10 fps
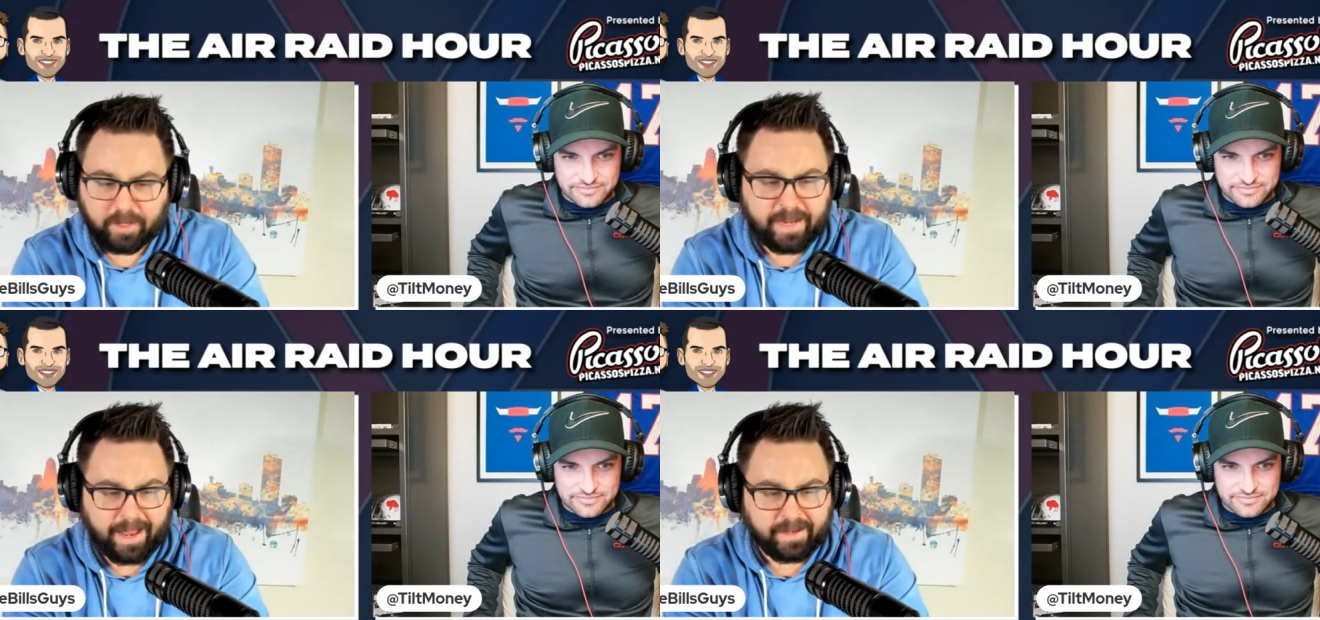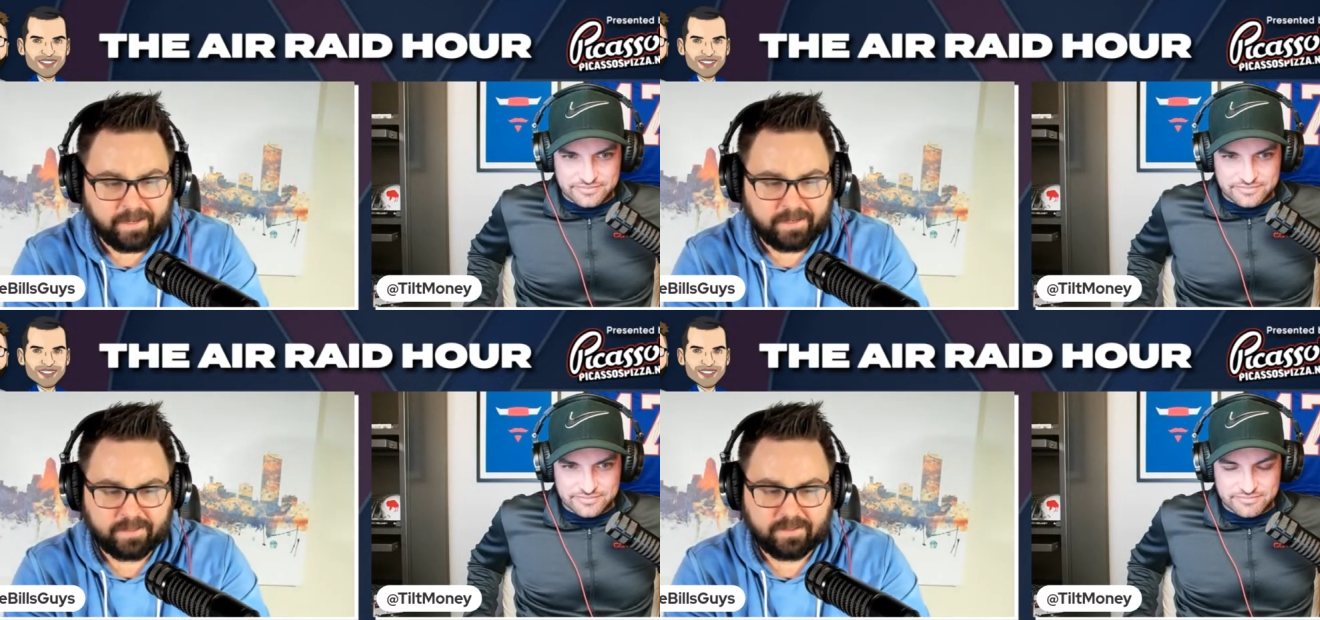
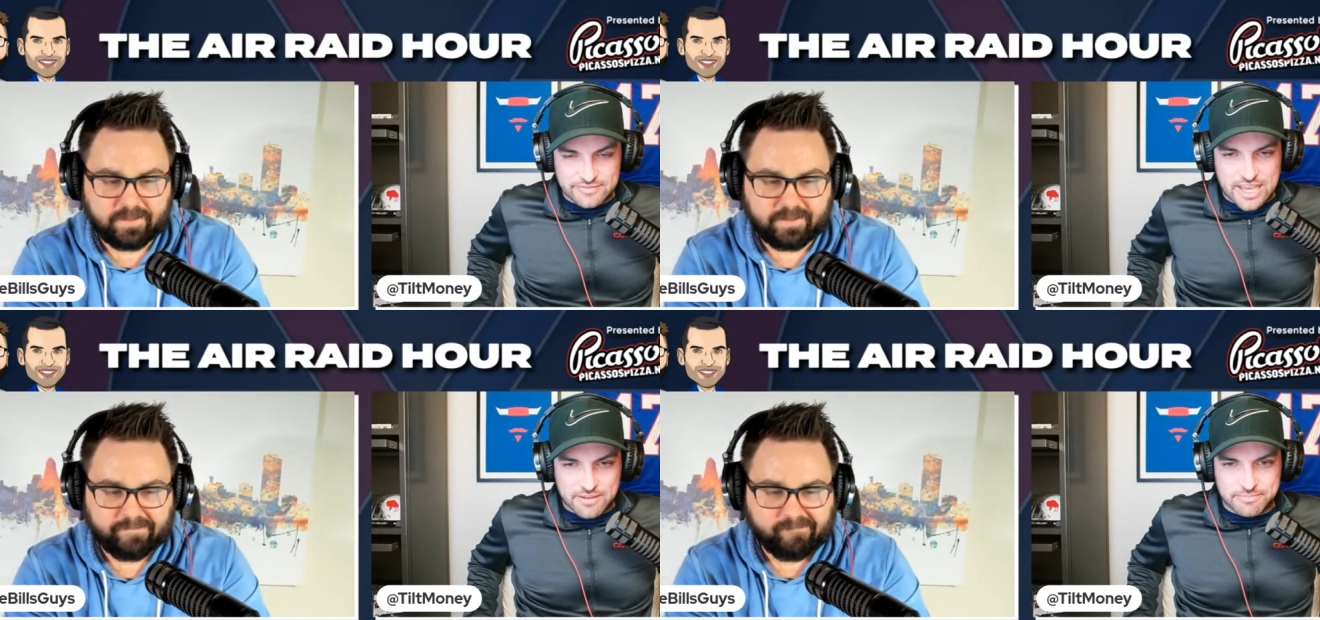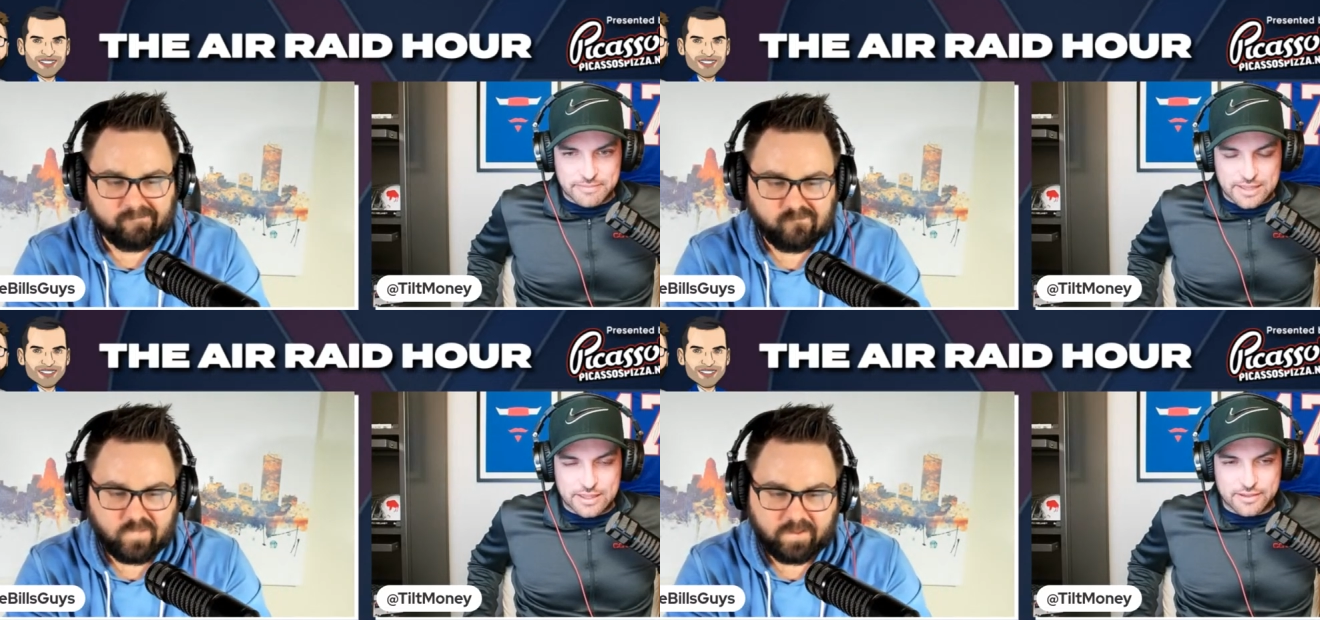Speaker 1: Monday.
Speaker 2: Yeah,
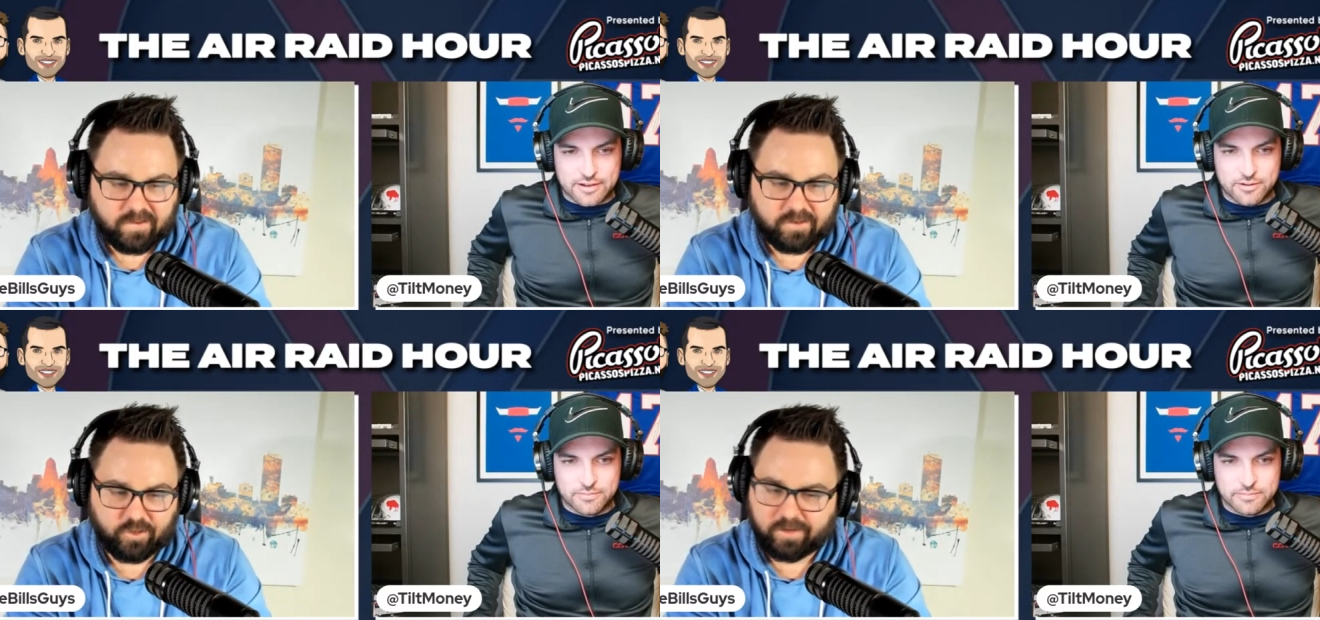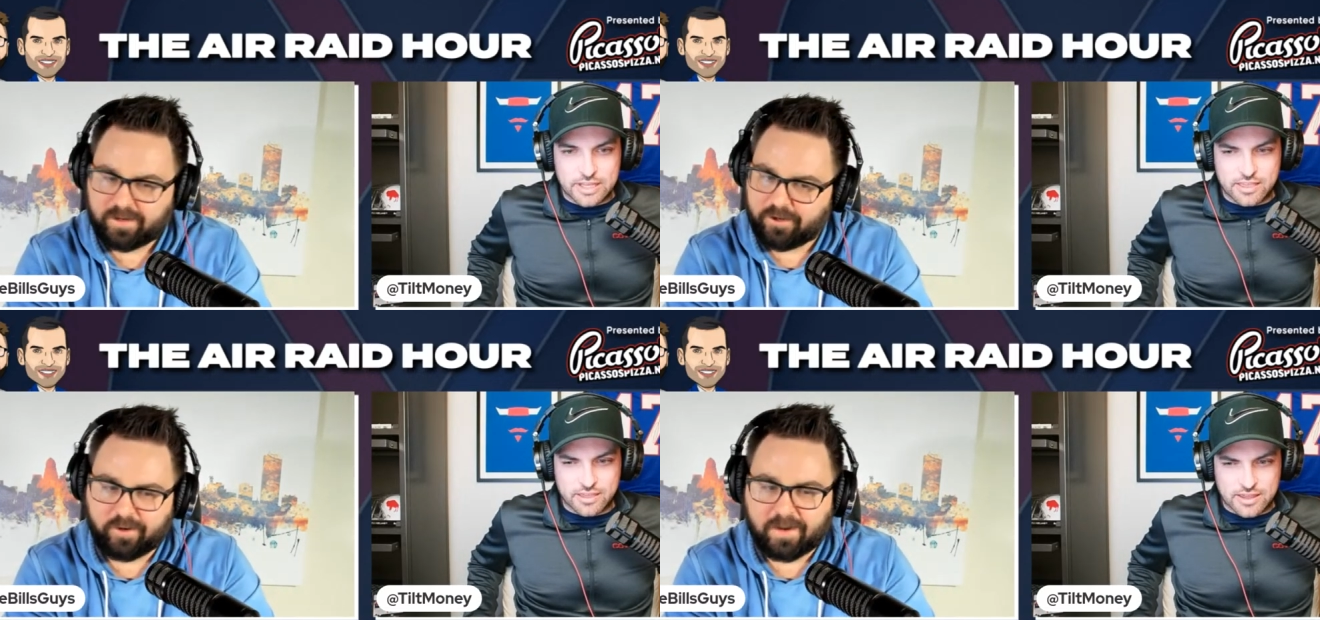I think so.
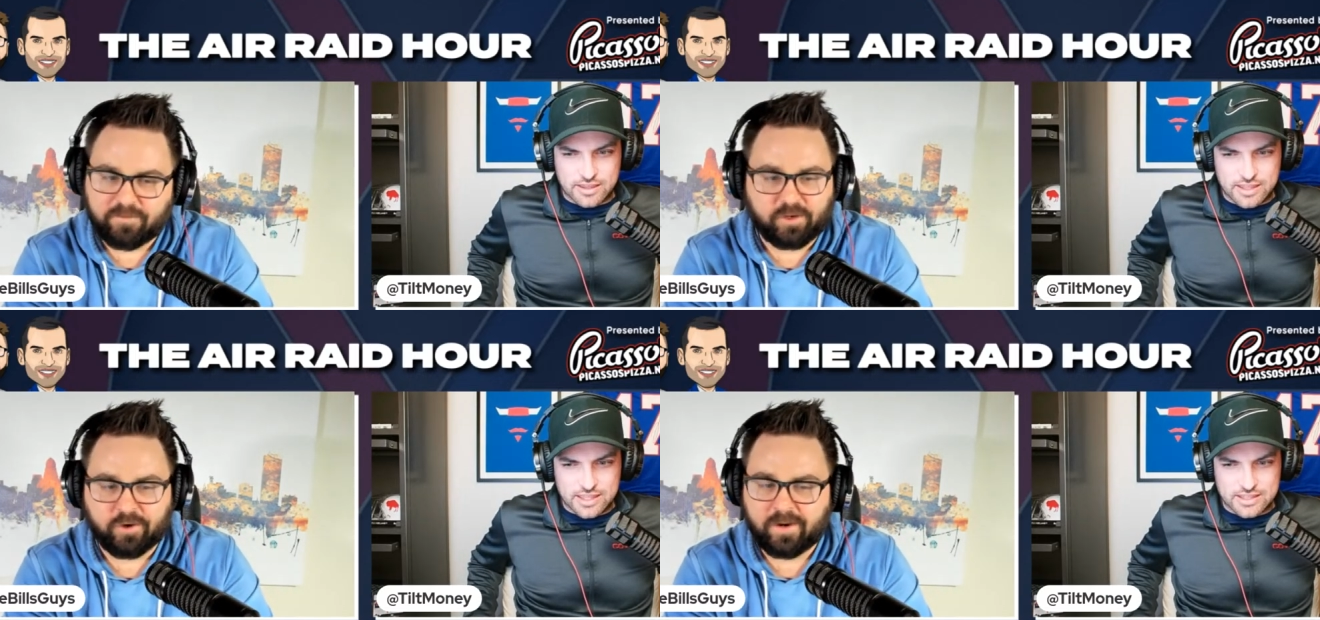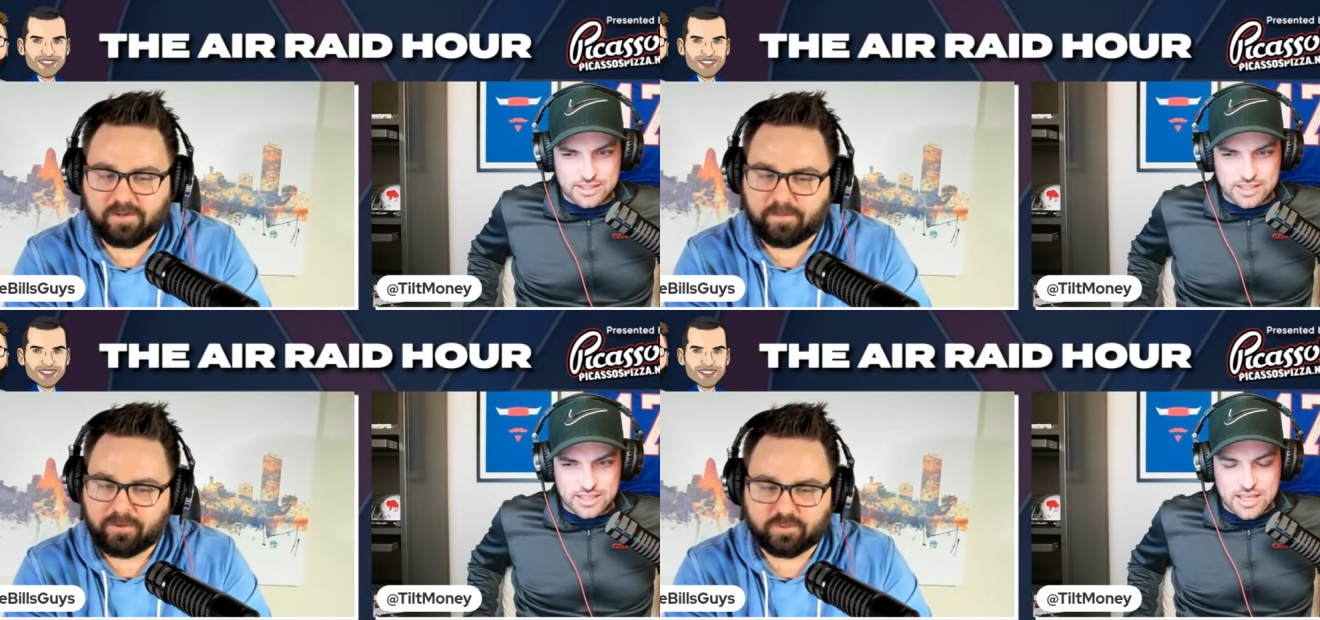
Speaker 1: You're gonna, you're gonna have to you're
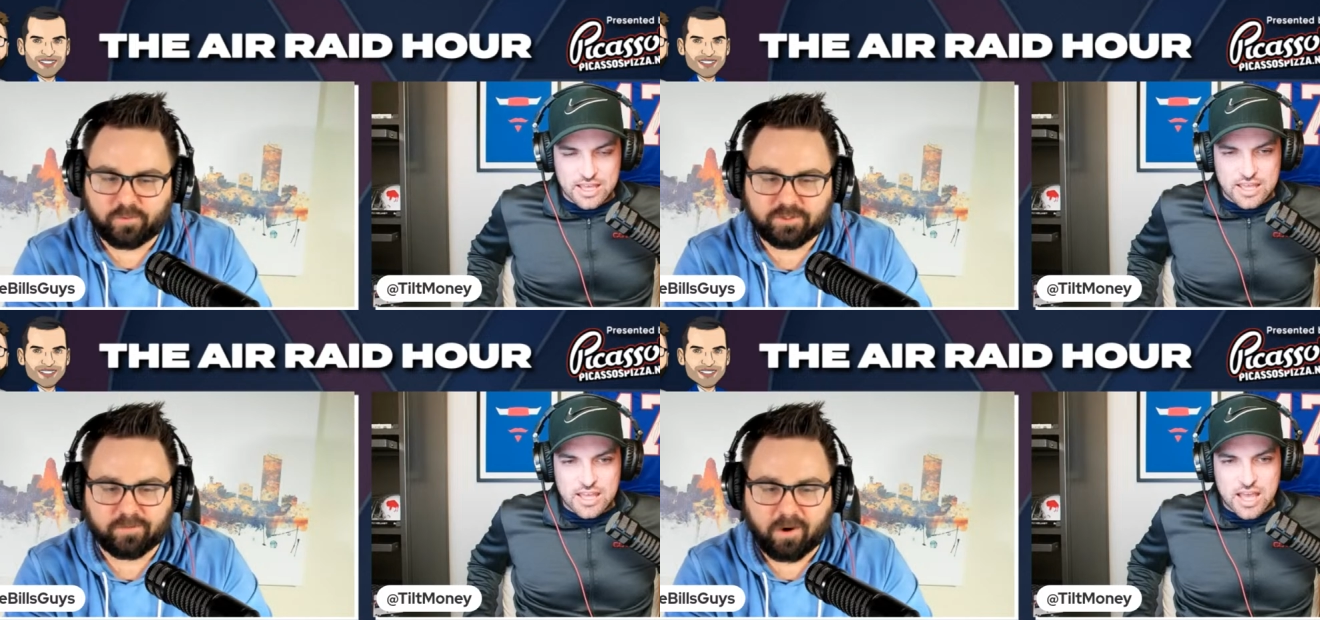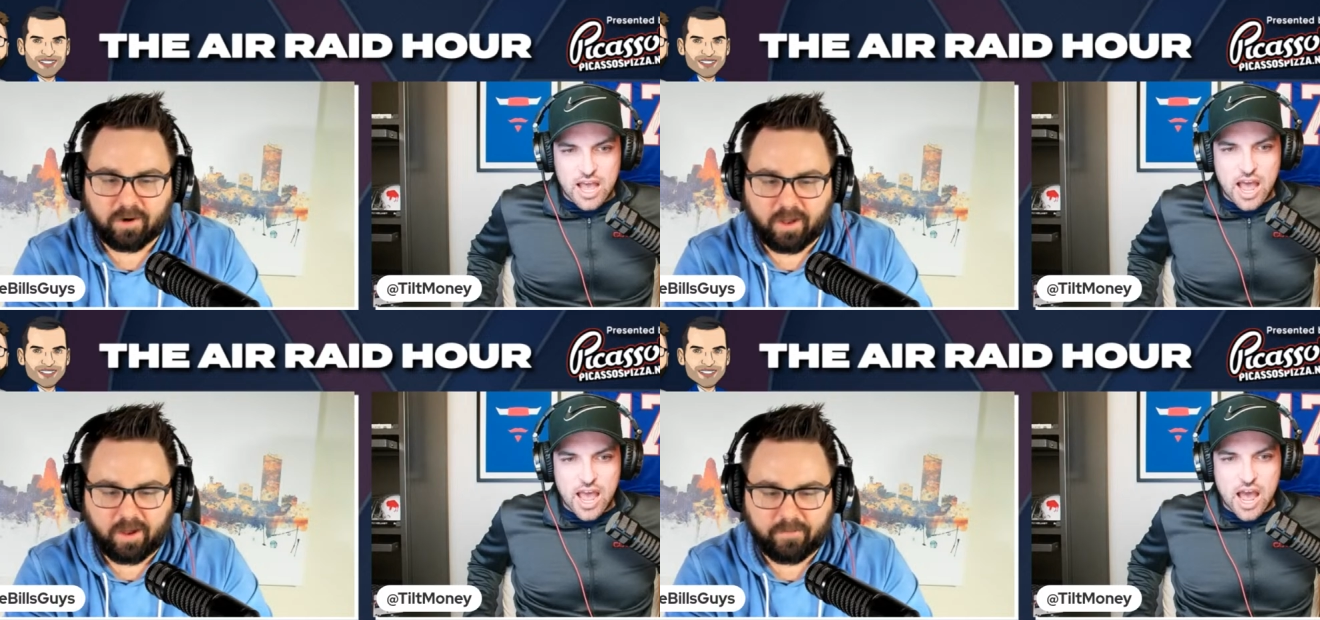gonna have to post one
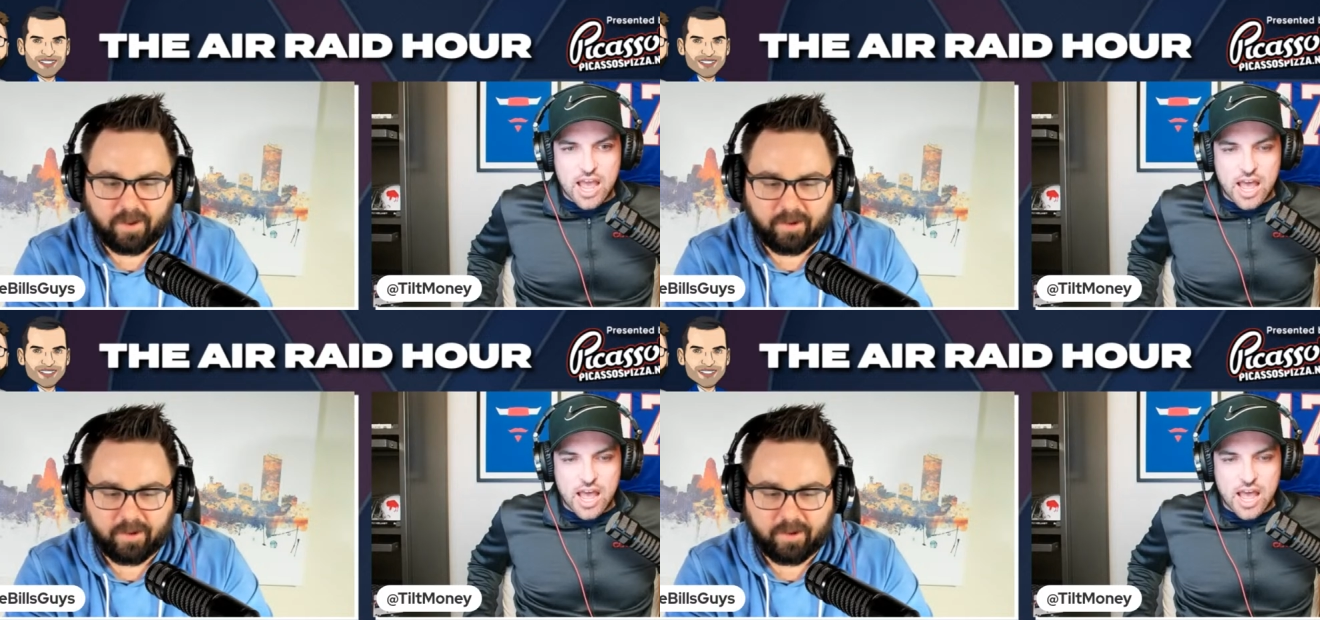tomorrow. And
Speaker 2: I'll,